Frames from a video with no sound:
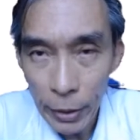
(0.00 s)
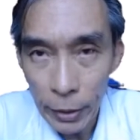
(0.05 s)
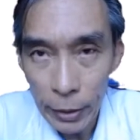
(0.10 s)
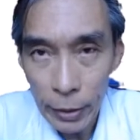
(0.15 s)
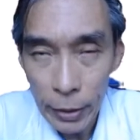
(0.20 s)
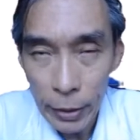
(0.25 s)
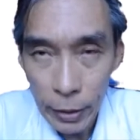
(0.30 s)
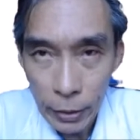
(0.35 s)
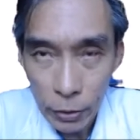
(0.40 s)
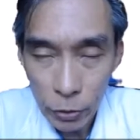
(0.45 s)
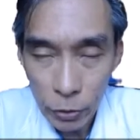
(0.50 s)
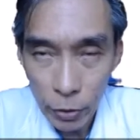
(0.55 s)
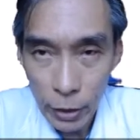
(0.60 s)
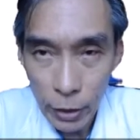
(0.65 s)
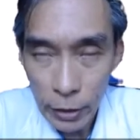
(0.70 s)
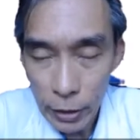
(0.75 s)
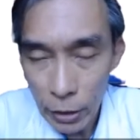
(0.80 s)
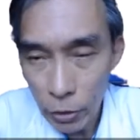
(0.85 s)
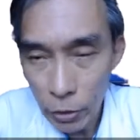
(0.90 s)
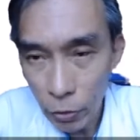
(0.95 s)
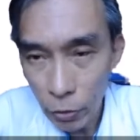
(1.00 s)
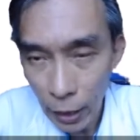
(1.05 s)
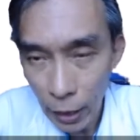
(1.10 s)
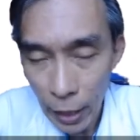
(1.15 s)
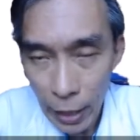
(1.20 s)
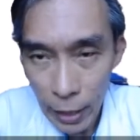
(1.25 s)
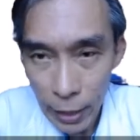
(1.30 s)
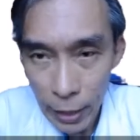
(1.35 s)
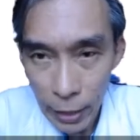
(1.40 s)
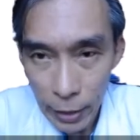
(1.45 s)
So let's say your
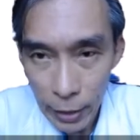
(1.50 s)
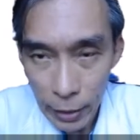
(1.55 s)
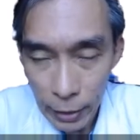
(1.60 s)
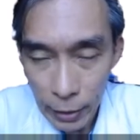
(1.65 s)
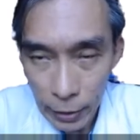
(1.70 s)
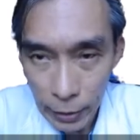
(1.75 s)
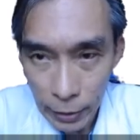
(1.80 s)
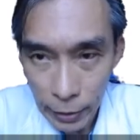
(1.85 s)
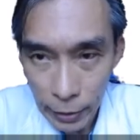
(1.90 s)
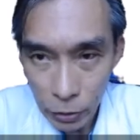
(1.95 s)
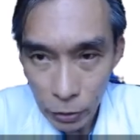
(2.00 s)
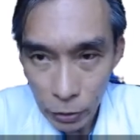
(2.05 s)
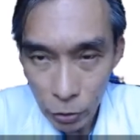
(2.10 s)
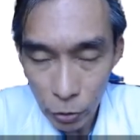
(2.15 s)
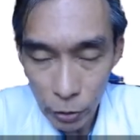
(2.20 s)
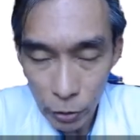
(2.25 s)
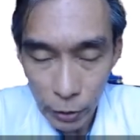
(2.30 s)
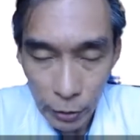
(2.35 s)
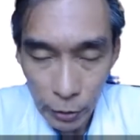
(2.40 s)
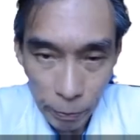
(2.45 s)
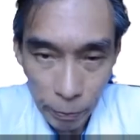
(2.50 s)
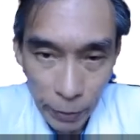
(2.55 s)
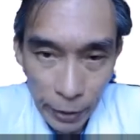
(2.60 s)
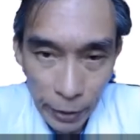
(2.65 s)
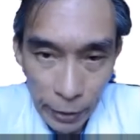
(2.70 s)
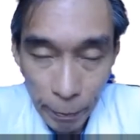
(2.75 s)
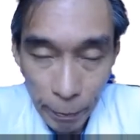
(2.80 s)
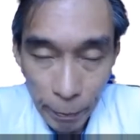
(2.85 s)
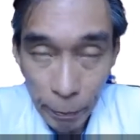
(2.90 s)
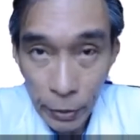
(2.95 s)
car has got a plate
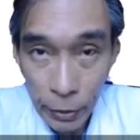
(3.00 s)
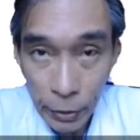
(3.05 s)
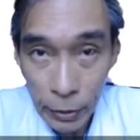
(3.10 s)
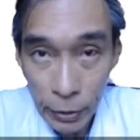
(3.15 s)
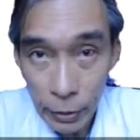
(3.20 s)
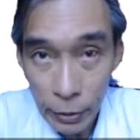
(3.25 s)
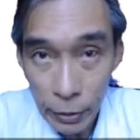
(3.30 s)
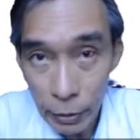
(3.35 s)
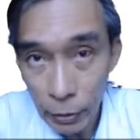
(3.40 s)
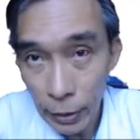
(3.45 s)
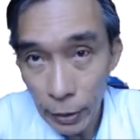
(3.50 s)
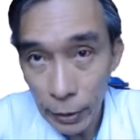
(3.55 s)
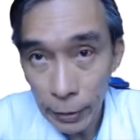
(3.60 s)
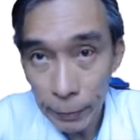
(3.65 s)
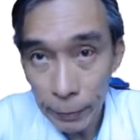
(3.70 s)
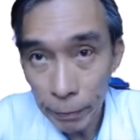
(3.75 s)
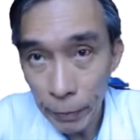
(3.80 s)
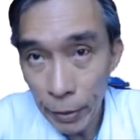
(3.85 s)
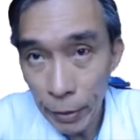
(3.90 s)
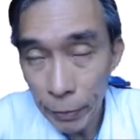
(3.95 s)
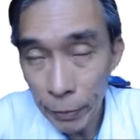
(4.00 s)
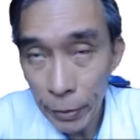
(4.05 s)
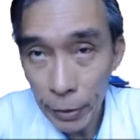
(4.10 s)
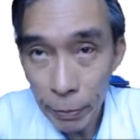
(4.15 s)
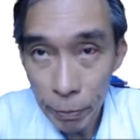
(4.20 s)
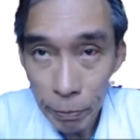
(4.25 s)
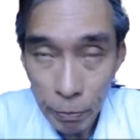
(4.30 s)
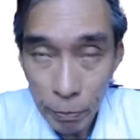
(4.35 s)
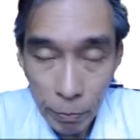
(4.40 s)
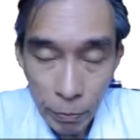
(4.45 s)
number, maybe
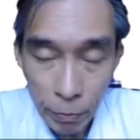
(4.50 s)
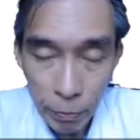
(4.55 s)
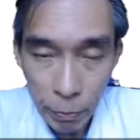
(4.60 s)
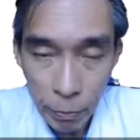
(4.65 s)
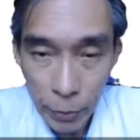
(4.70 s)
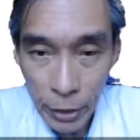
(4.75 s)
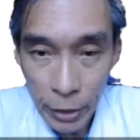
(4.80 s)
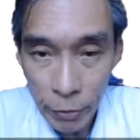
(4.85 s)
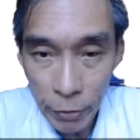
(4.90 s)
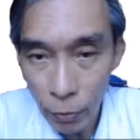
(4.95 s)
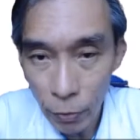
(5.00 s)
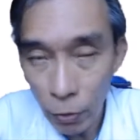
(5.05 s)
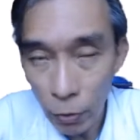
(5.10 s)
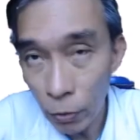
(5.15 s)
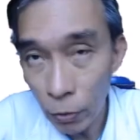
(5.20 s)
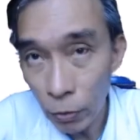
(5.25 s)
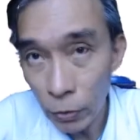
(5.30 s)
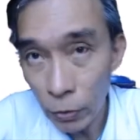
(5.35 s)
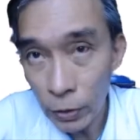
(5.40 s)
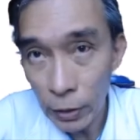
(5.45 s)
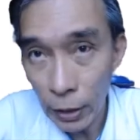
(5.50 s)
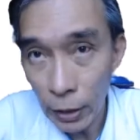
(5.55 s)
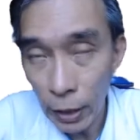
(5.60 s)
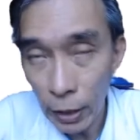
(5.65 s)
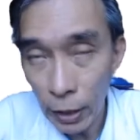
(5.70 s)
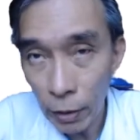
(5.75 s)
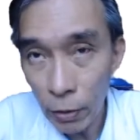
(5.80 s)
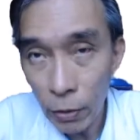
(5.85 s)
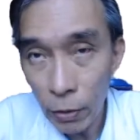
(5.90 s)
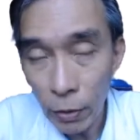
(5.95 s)
B for
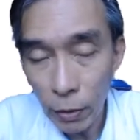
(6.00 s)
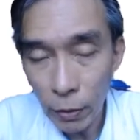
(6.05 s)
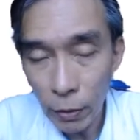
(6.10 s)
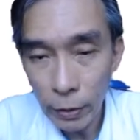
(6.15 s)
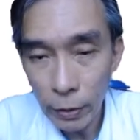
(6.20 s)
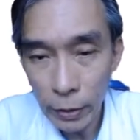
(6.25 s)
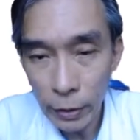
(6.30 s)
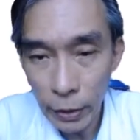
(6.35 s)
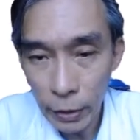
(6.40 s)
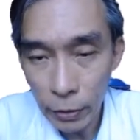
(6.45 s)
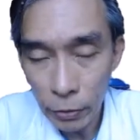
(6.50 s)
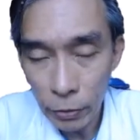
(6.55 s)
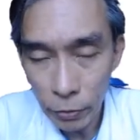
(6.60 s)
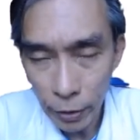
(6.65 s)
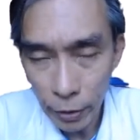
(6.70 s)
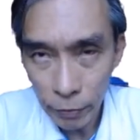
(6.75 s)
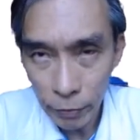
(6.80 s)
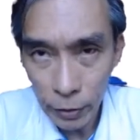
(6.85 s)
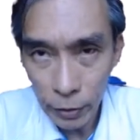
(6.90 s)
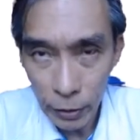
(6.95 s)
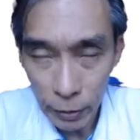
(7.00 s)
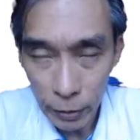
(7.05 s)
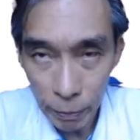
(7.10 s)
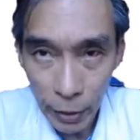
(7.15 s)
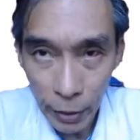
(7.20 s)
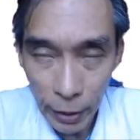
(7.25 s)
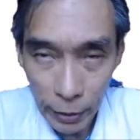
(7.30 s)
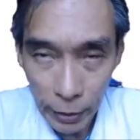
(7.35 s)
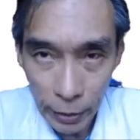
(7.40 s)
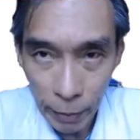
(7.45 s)
Selangor, then you have the plate
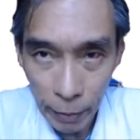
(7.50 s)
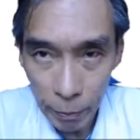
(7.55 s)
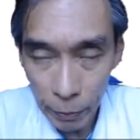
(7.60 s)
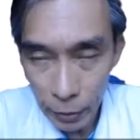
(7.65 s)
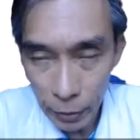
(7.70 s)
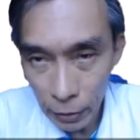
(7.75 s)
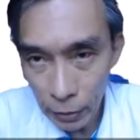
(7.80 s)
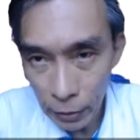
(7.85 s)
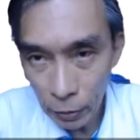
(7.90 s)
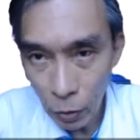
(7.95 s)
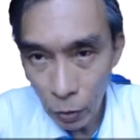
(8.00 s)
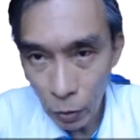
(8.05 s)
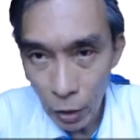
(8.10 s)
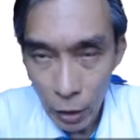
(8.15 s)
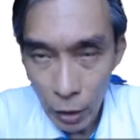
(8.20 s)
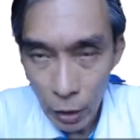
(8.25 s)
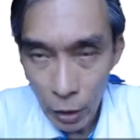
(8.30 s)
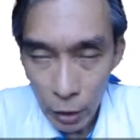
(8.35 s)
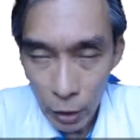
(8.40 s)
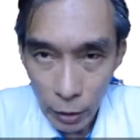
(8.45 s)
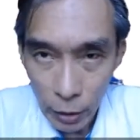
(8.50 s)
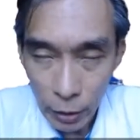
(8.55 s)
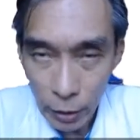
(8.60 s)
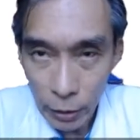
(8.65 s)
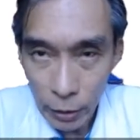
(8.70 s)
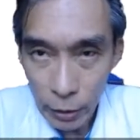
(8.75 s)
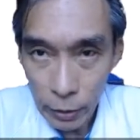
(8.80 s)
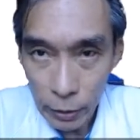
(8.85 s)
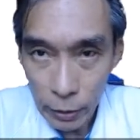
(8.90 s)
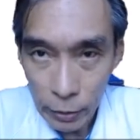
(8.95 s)
number
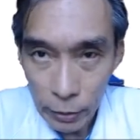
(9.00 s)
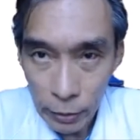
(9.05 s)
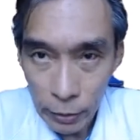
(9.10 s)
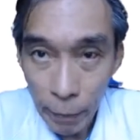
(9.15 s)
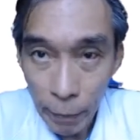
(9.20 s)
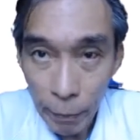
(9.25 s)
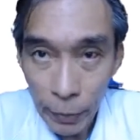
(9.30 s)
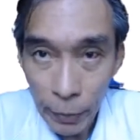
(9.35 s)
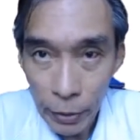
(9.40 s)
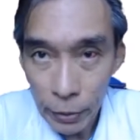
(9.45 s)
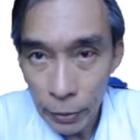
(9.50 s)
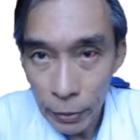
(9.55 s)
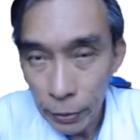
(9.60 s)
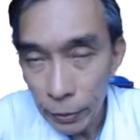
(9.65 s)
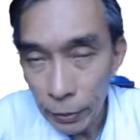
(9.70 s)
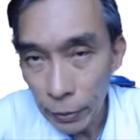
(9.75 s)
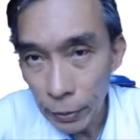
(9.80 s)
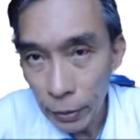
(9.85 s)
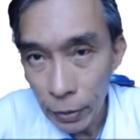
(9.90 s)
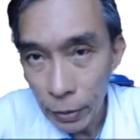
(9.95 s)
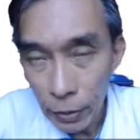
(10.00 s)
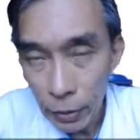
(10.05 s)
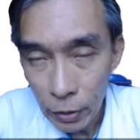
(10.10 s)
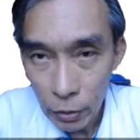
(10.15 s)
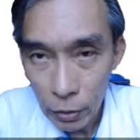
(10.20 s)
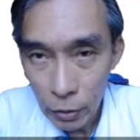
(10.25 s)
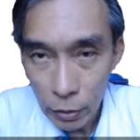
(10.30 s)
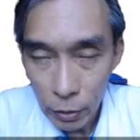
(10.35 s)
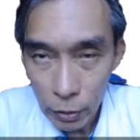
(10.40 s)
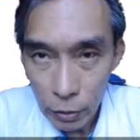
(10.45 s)
number
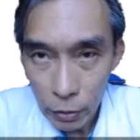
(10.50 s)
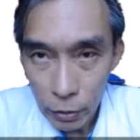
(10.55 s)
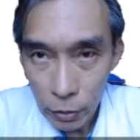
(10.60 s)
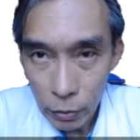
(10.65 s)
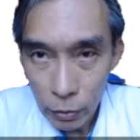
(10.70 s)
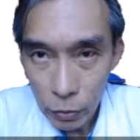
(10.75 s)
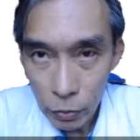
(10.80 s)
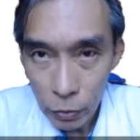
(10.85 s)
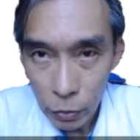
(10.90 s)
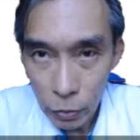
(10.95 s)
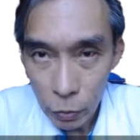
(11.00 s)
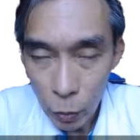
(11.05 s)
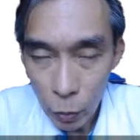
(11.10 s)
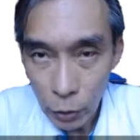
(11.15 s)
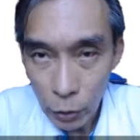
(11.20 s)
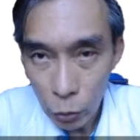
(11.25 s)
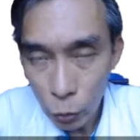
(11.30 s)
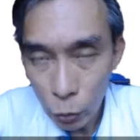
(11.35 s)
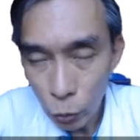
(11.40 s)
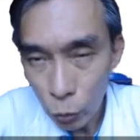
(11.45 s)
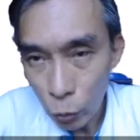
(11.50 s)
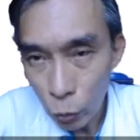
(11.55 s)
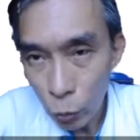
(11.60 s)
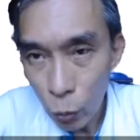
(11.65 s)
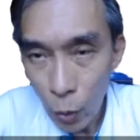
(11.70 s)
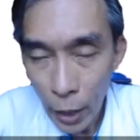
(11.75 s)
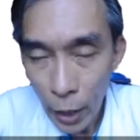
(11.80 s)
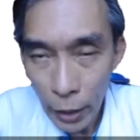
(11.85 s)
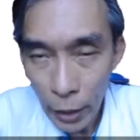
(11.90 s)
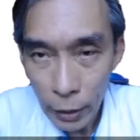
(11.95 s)

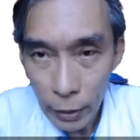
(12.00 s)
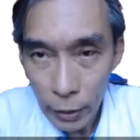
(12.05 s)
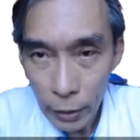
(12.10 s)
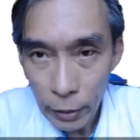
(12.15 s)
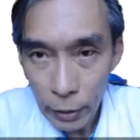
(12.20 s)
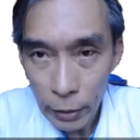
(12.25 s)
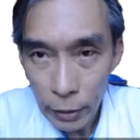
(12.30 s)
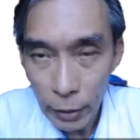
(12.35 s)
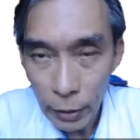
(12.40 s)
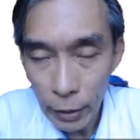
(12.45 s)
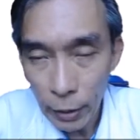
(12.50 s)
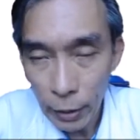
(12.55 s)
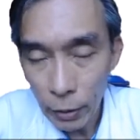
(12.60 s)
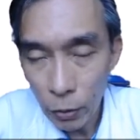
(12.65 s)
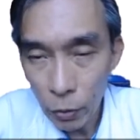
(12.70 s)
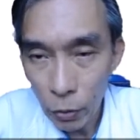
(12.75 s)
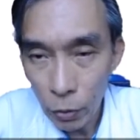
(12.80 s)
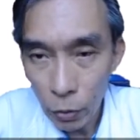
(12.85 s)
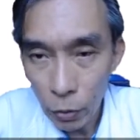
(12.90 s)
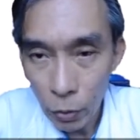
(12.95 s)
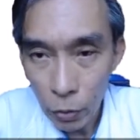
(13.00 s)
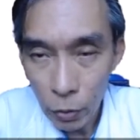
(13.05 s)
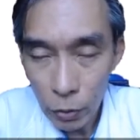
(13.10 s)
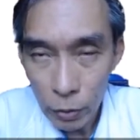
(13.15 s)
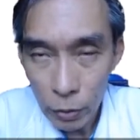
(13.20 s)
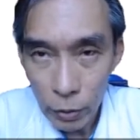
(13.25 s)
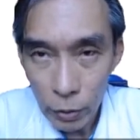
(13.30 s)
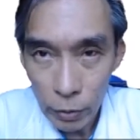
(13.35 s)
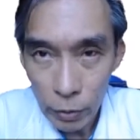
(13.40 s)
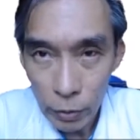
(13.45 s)
1221 or
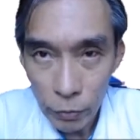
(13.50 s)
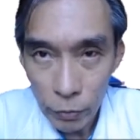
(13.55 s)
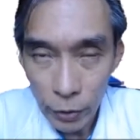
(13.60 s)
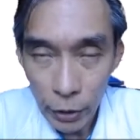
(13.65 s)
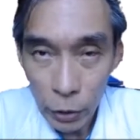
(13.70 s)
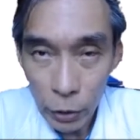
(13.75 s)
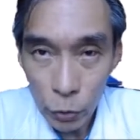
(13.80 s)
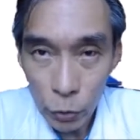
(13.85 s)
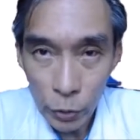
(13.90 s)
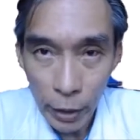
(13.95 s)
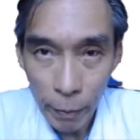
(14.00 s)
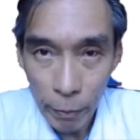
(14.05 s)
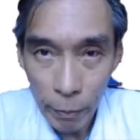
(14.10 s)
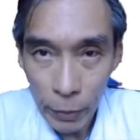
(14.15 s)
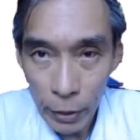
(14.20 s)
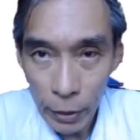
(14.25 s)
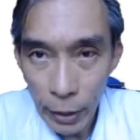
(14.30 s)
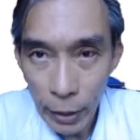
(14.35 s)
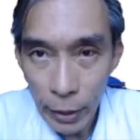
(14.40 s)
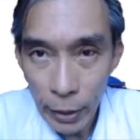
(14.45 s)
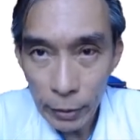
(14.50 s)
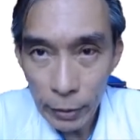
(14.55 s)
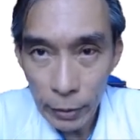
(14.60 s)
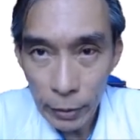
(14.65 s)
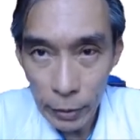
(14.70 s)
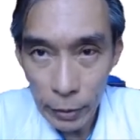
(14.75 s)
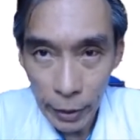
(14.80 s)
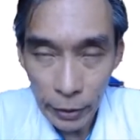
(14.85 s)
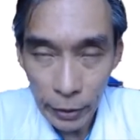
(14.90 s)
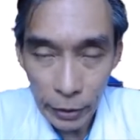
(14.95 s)
very good number
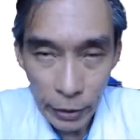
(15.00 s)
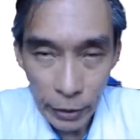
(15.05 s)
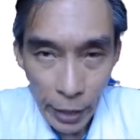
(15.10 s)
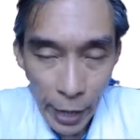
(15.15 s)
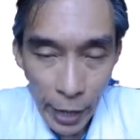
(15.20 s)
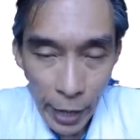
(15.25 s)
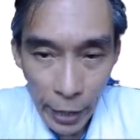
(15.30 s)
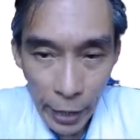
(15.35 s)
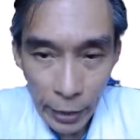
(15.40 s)
88.